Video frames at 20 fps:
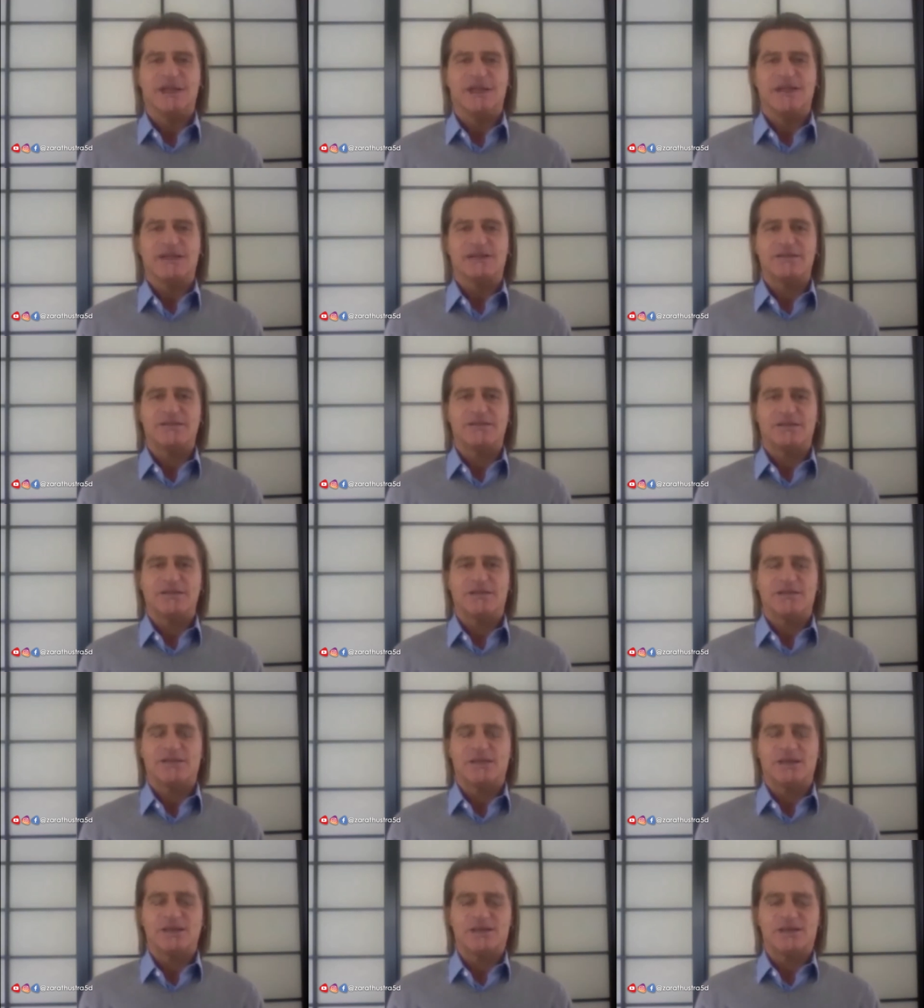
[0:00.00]
and
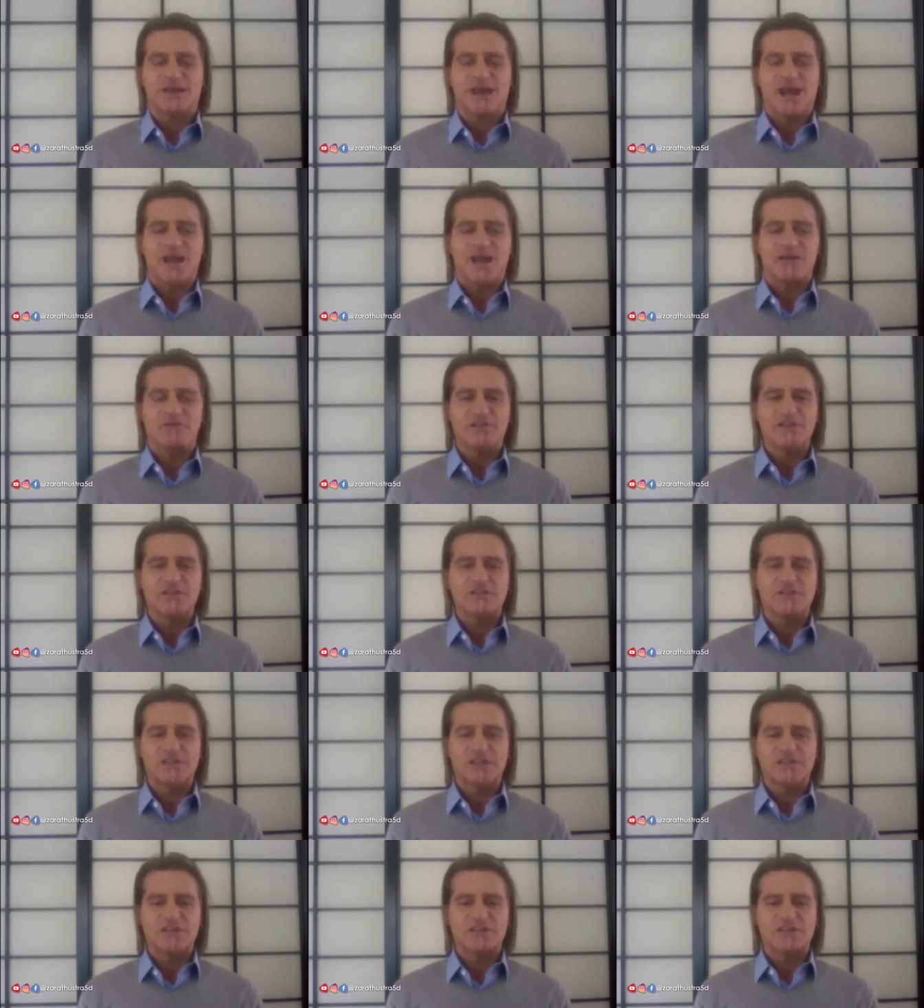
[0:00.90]

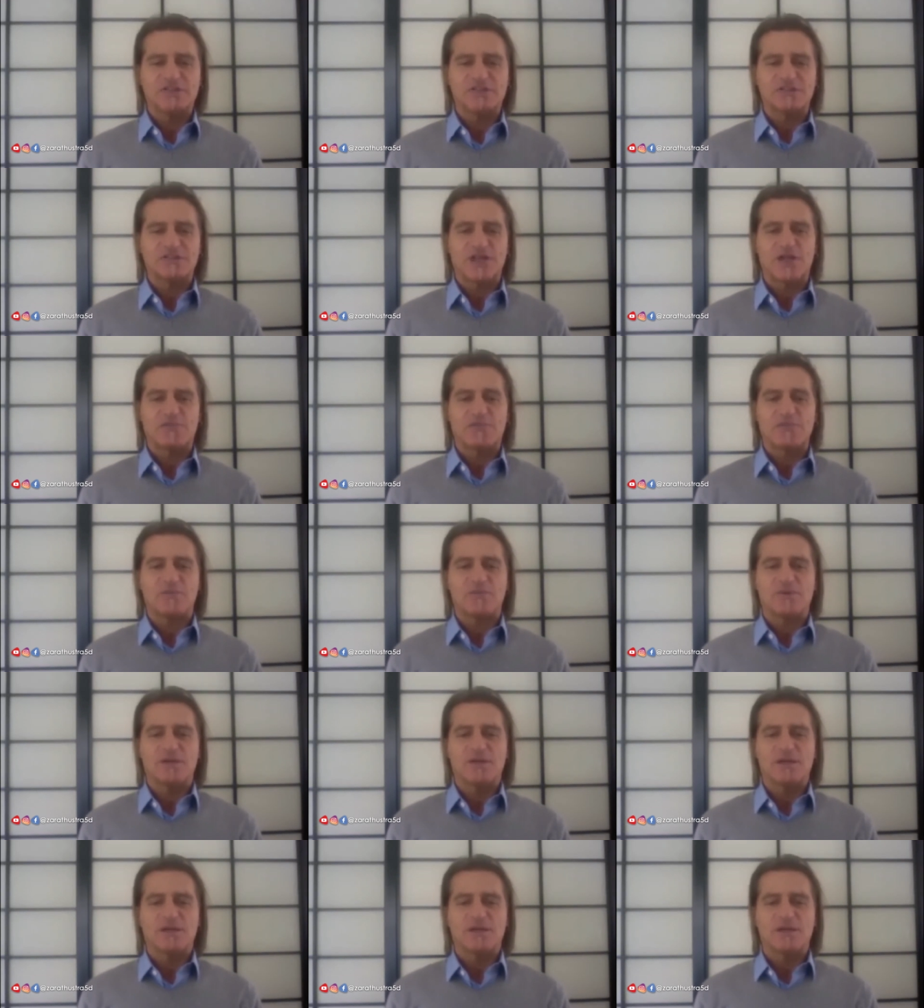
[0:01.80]
obviously to
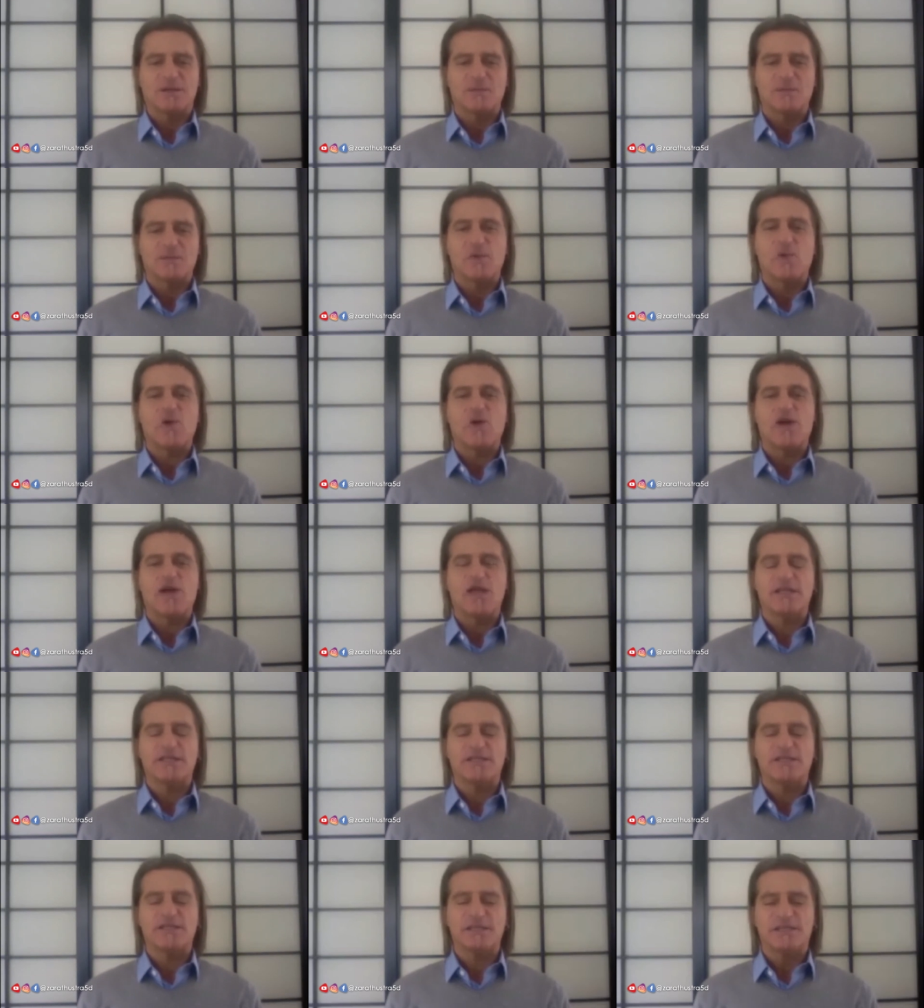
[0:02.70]
some
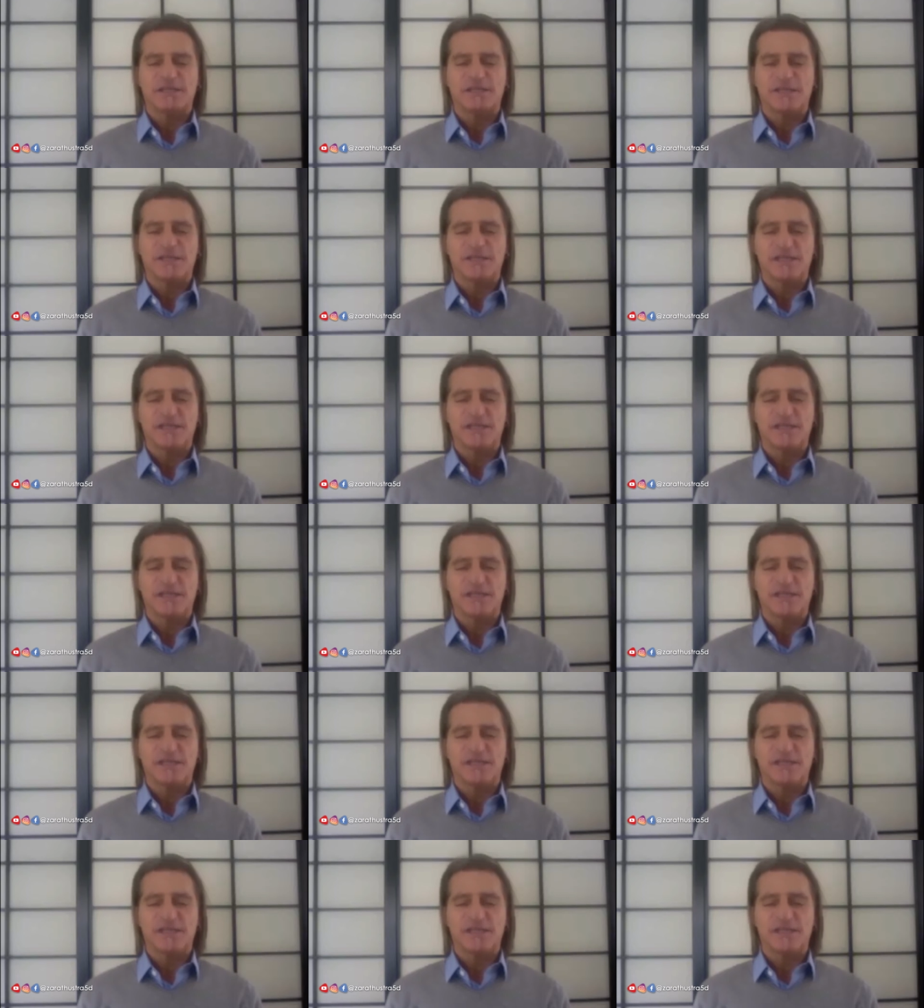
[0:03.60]
point,